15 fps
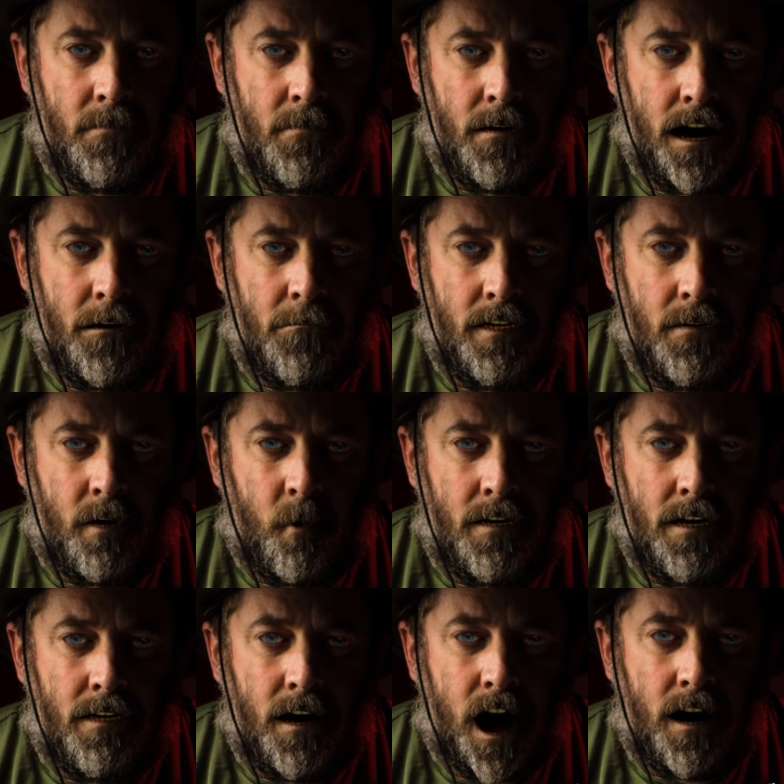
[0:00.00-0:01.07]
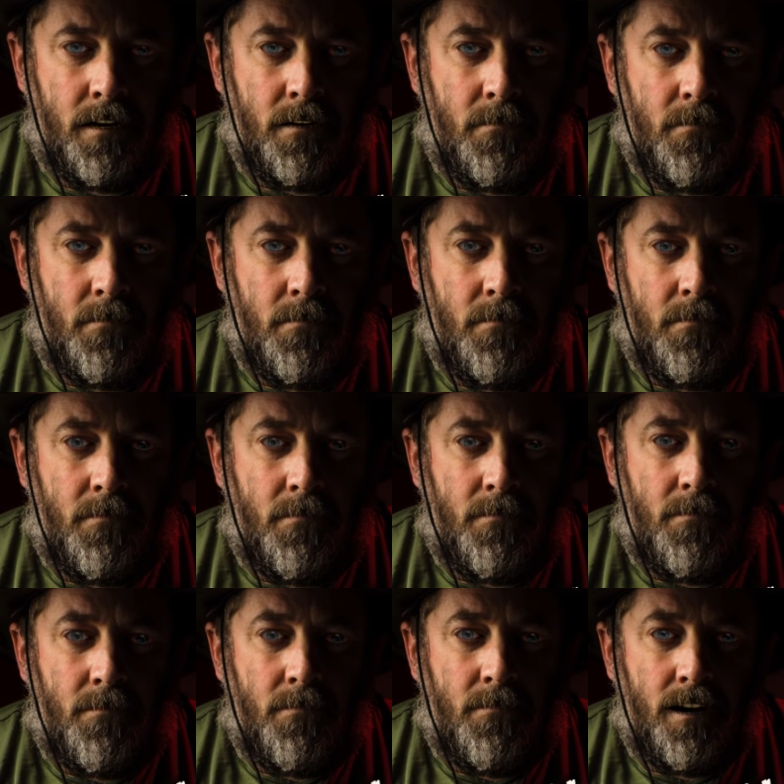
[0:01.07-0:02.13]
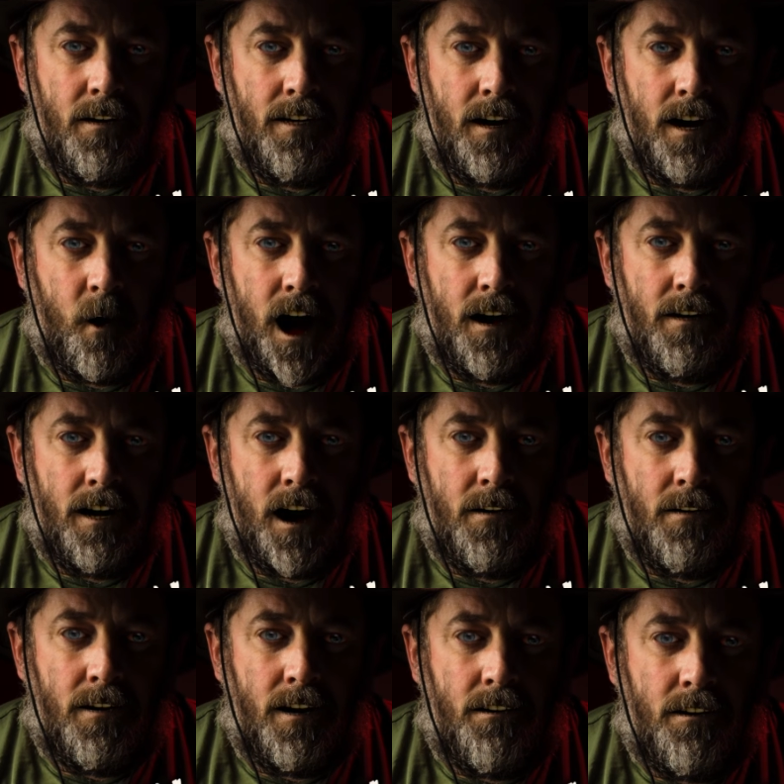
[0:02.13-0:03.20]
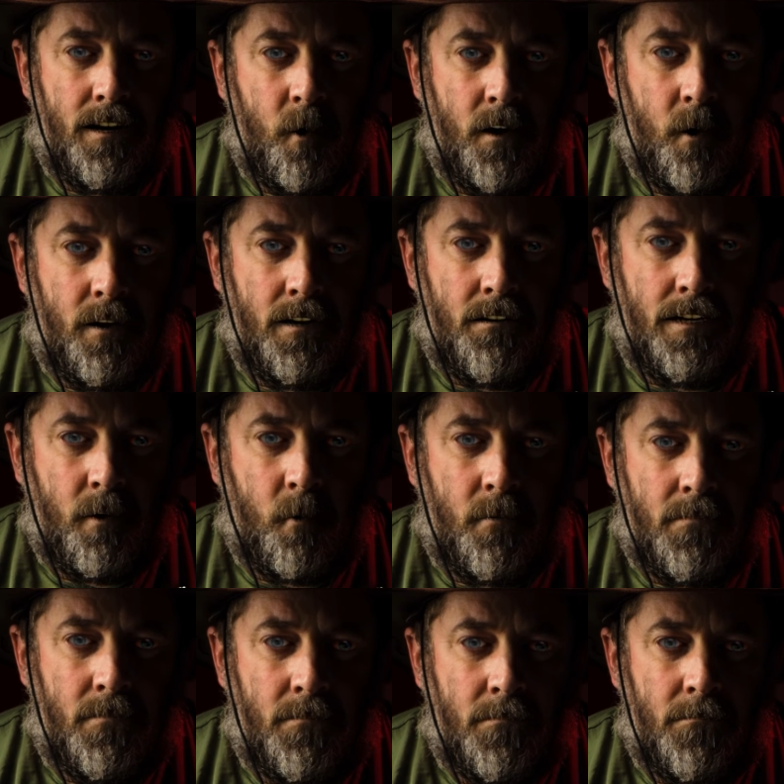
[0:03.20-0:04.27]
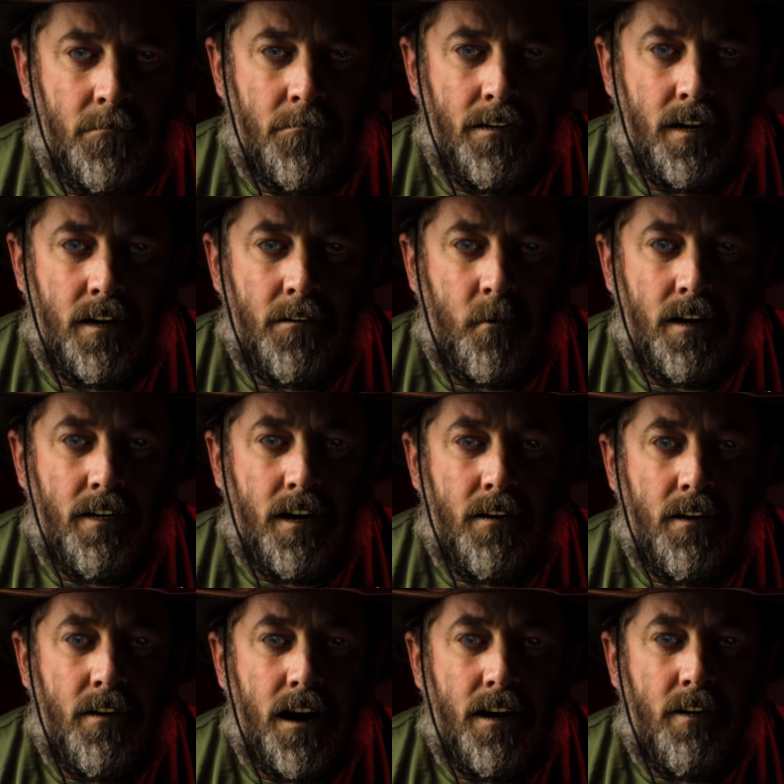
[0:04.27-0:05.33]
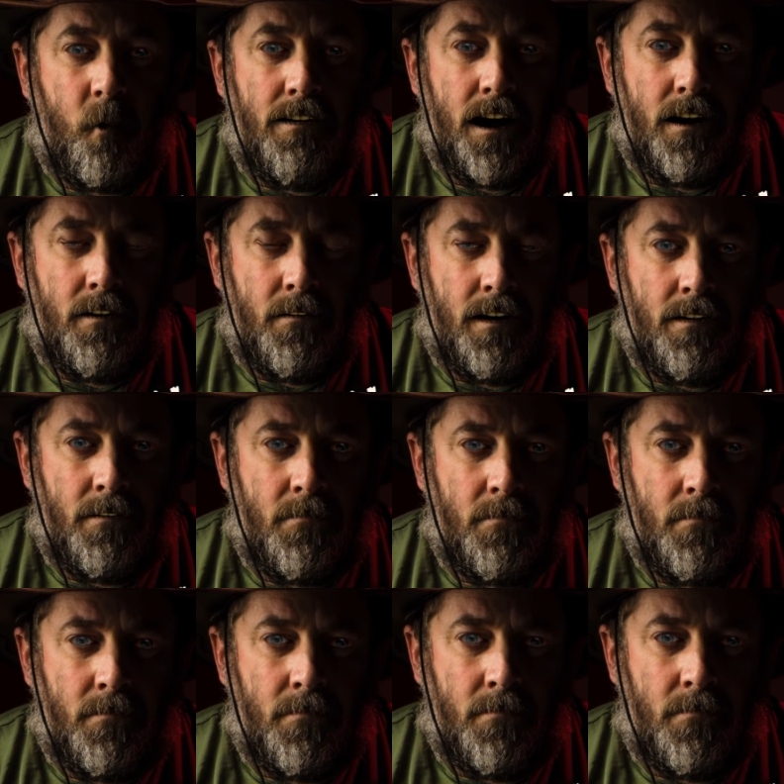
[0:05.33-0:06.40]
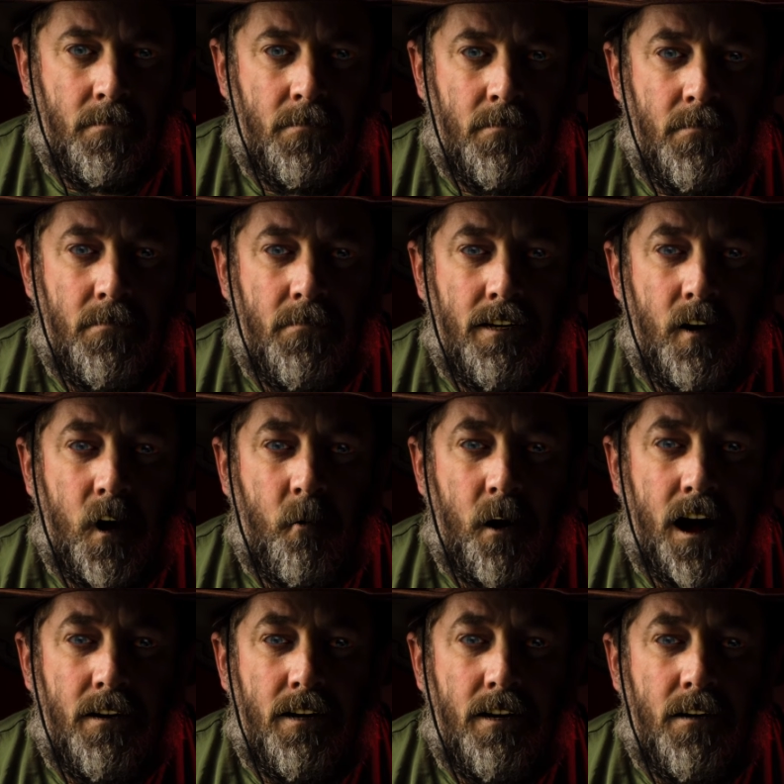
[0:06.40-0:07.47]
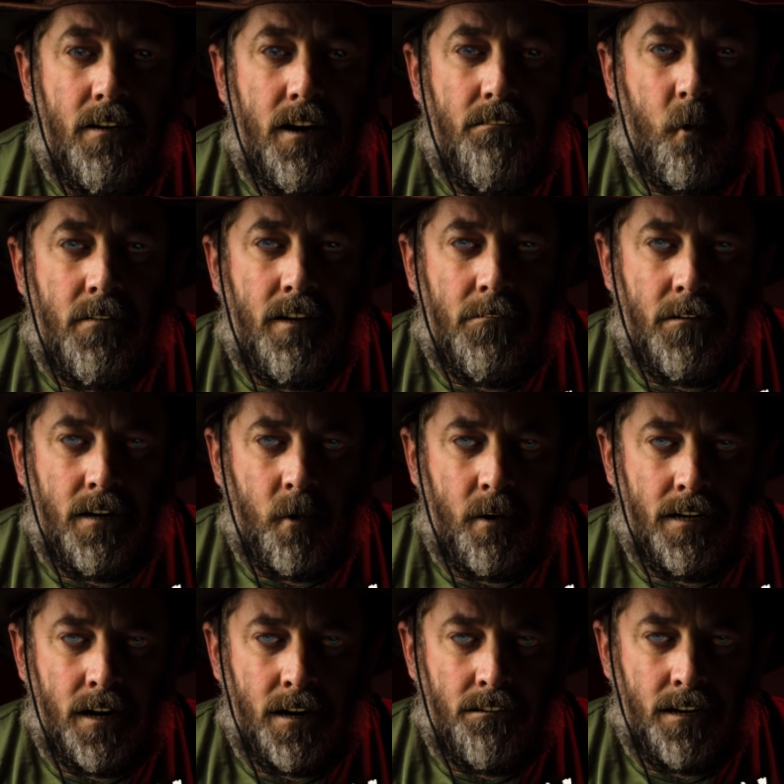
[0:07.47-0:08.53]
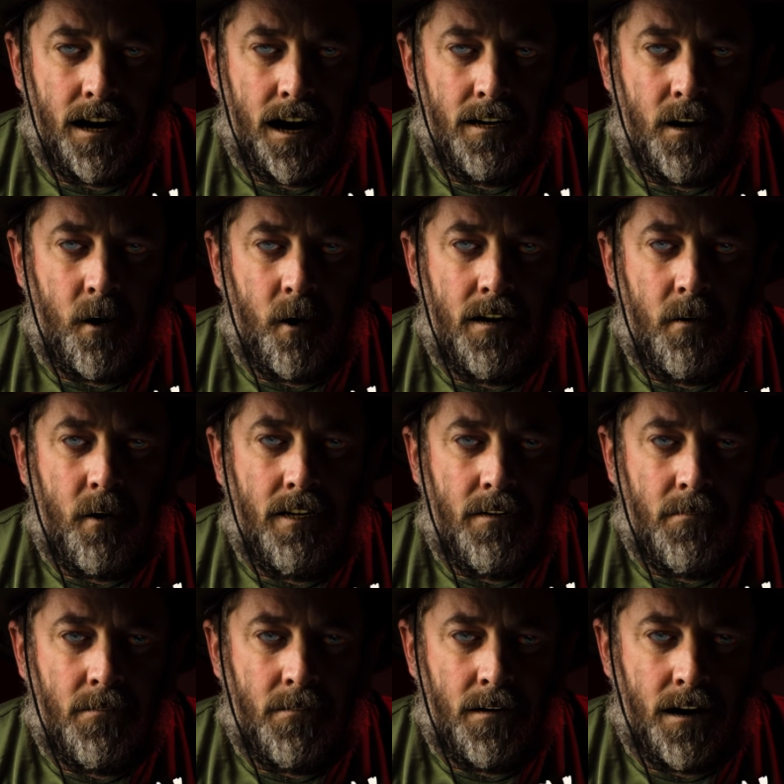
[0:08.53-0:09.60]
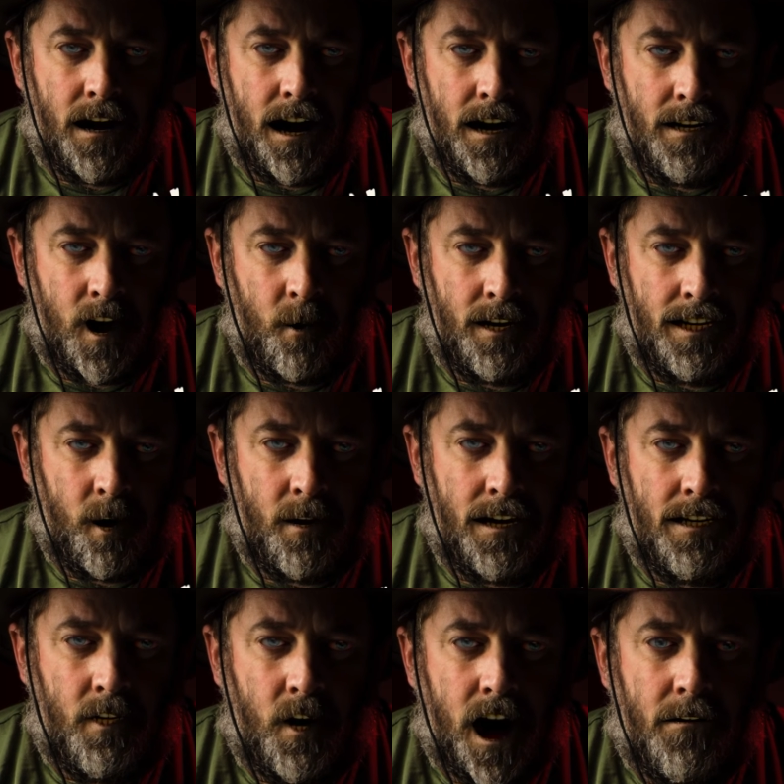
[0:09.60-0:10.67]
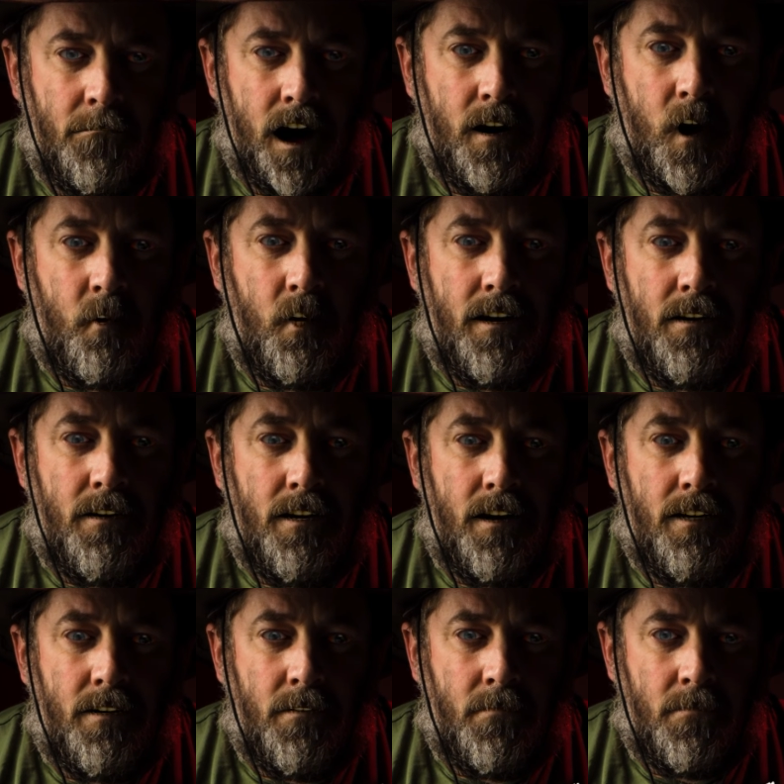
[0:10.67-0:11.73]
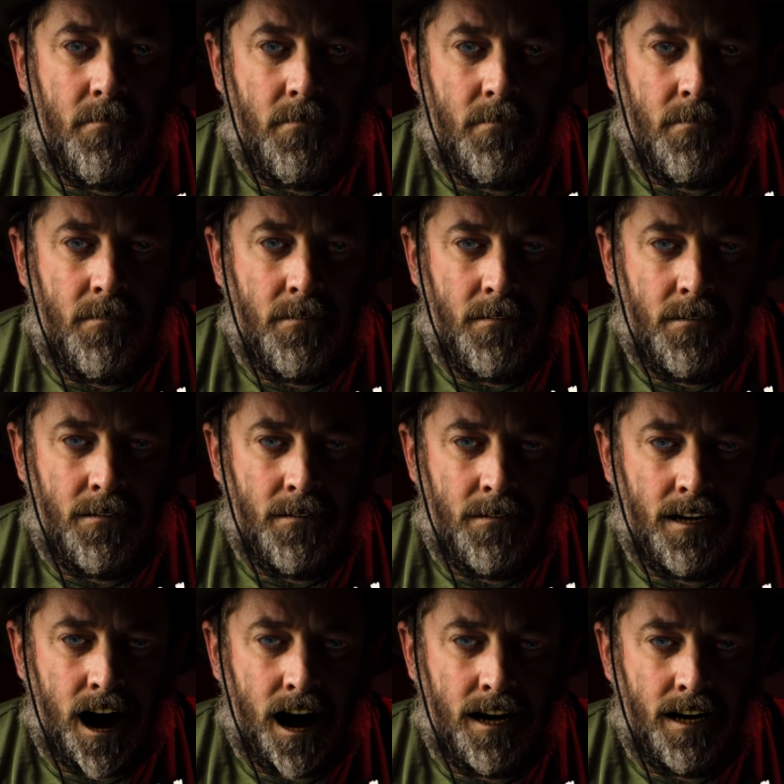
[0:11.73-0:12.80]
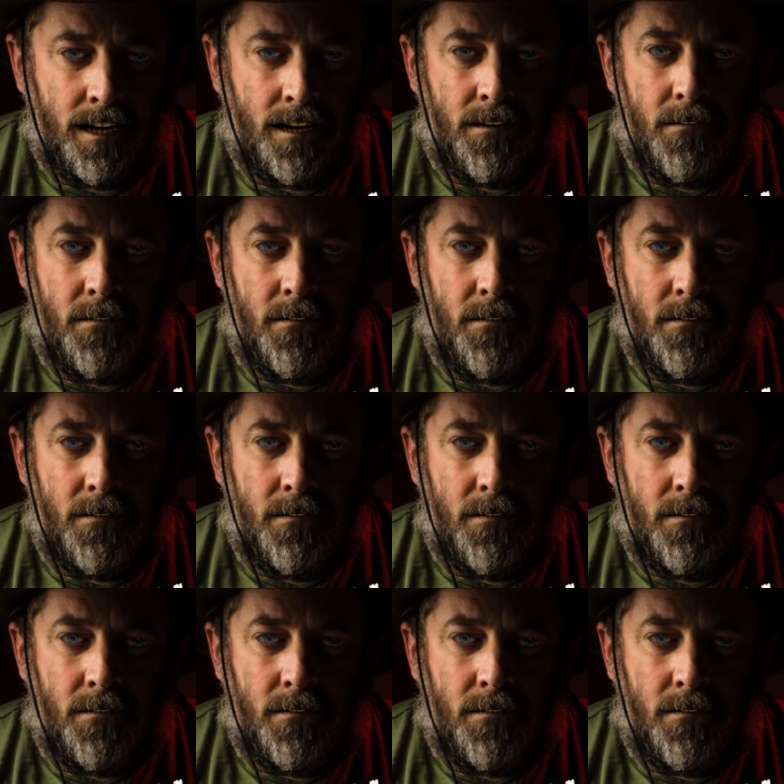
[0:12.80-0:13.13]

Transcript: Absolutely not. It's their unscientific worldview, being presented as reality. So what is the difference between the flat earthers, and those who teach abiogenesis? Nothing.